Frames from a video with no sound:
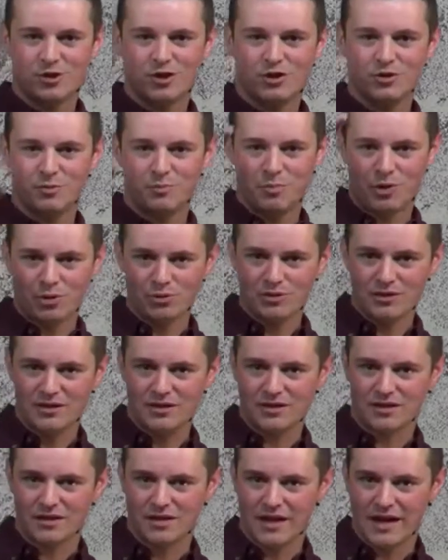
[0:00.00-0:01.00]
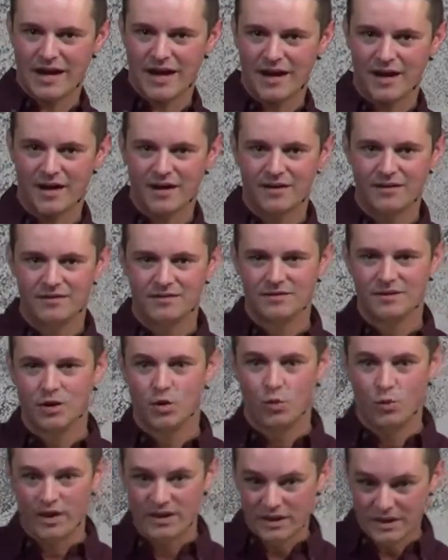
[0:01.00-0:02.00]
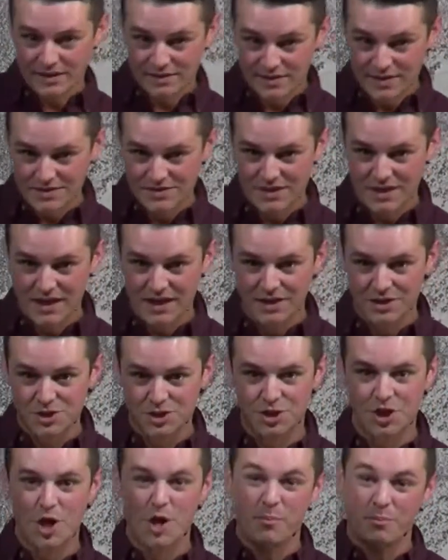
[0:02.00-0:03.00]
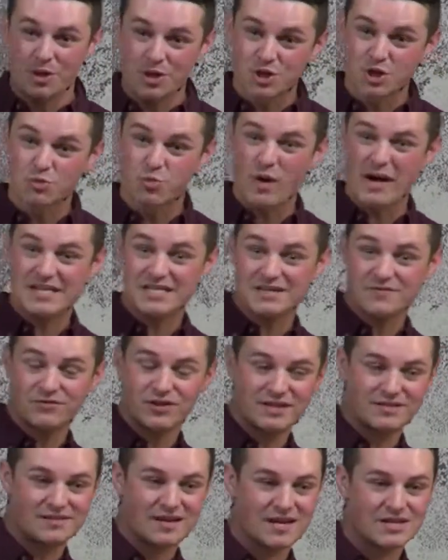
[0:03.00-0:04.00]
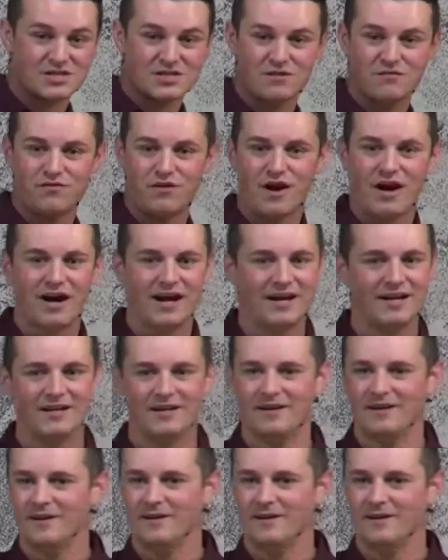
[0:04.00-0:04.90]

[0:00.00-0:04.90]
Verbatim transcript: Called to boldly declare, willingly teach, persuasively testify.